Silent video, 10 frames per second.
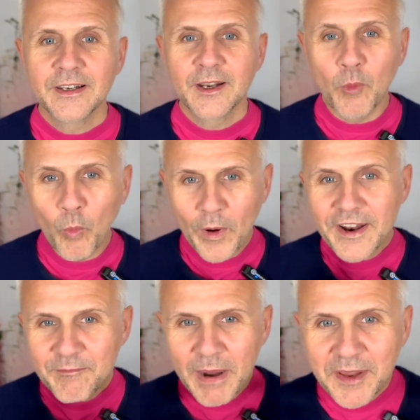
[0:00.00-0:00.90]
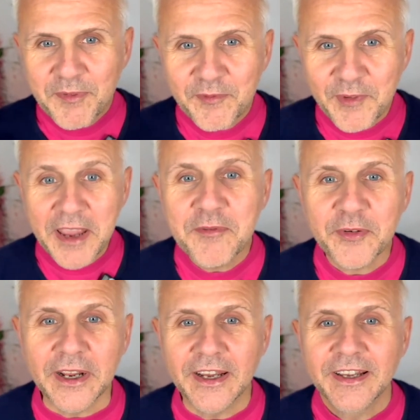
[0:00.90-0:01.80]
One of my
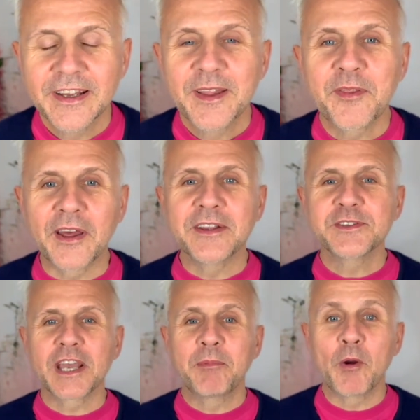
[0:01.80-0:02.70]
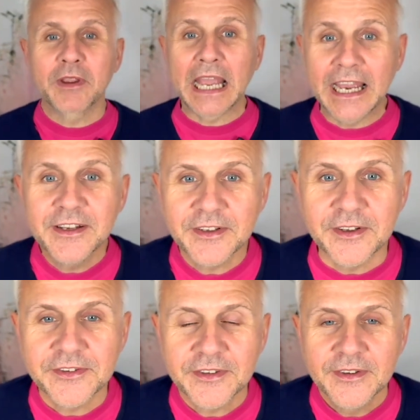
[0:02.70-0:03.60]
favourite things about
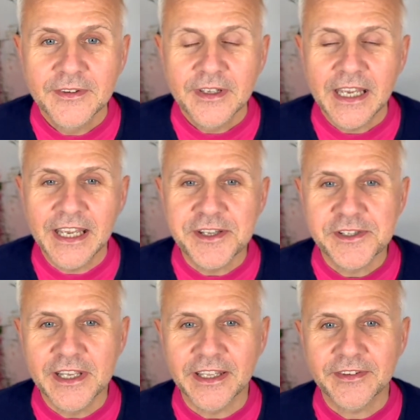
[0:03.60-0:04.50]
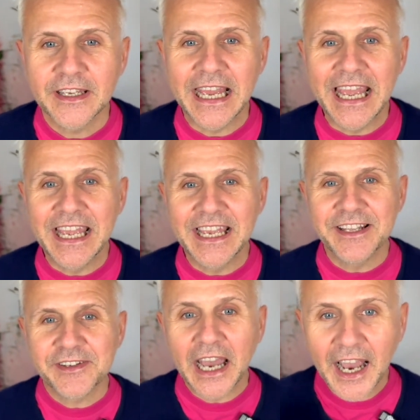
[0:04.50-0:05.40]
kindness is that it
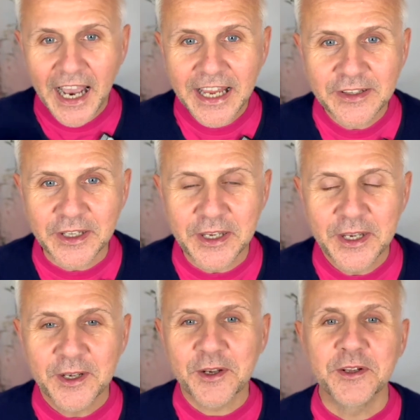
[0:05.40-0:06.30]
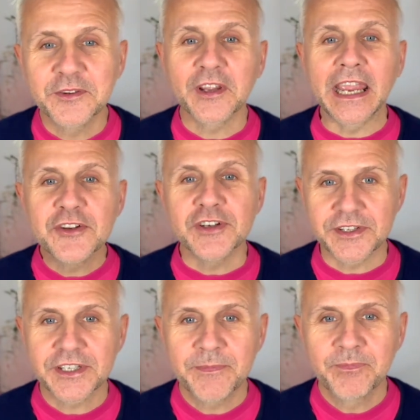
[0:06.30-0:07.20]
is highly
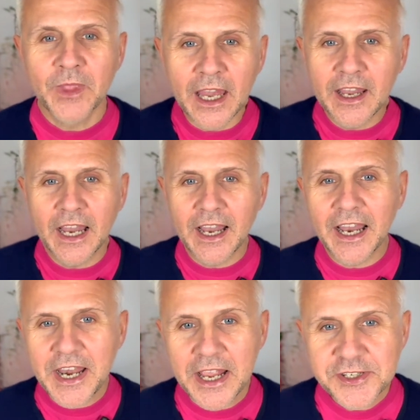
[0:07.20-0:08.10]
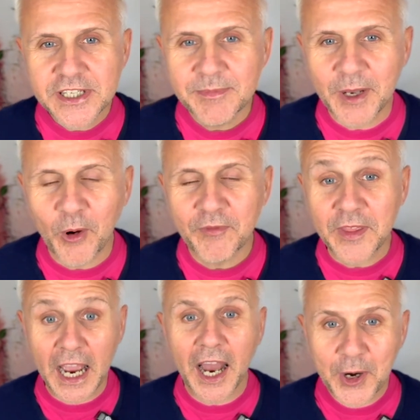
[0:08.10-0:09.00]
contagious. An estimate of the
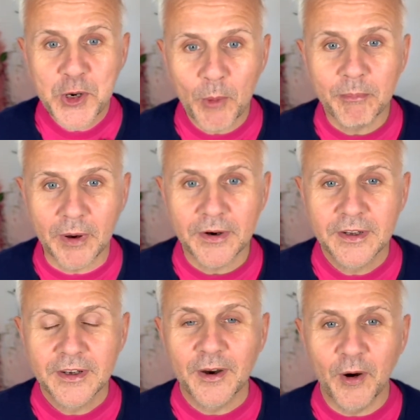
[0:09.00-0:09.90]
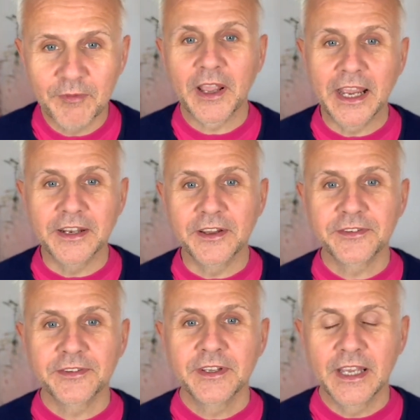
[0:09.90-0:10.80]
R number of
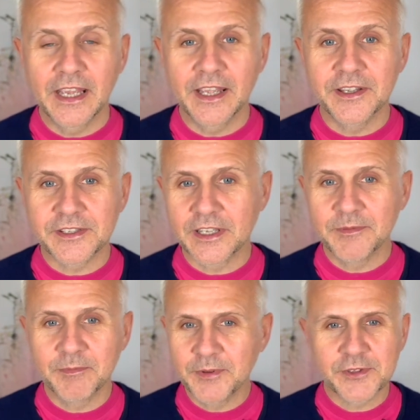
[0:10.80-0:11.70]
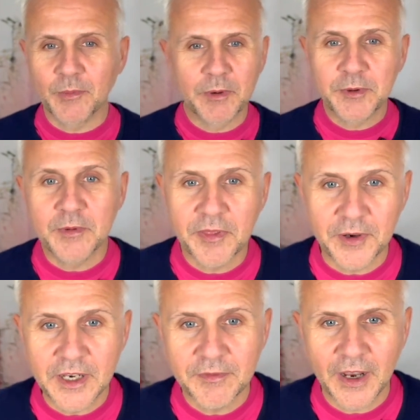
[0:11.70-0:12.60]
kindness is somewhere between 3
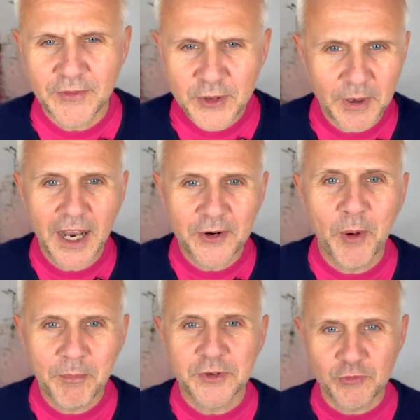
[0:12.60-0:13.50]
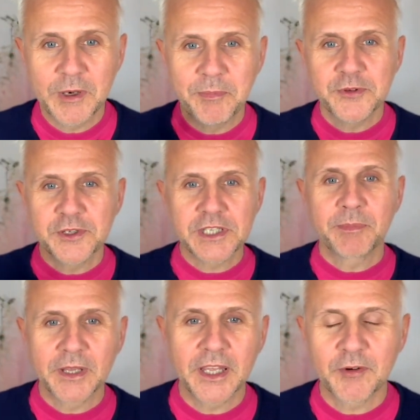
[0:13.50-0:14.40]
and 5. You know, R number's
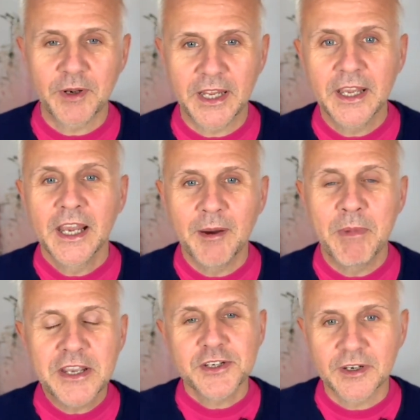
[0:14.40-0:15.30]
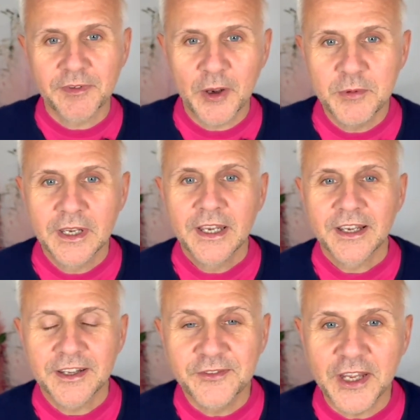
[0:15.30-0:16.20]
reproducibility rate, a measure of how
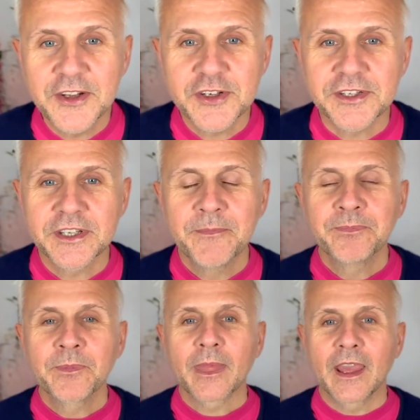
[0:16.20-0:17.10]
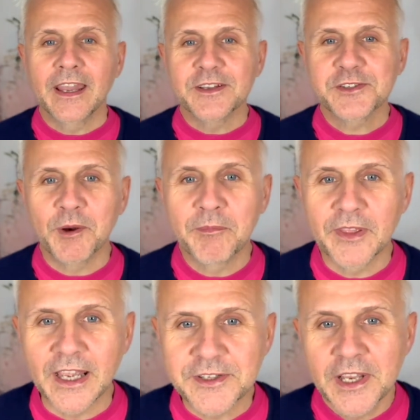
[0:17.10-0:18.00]
contagious something
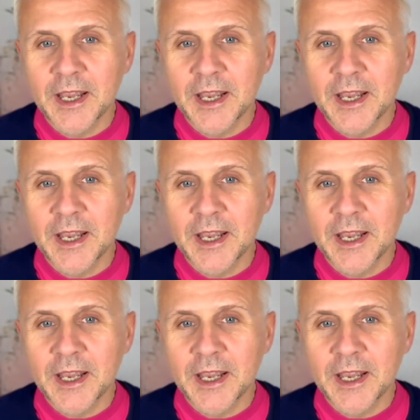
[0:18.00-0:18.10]
is.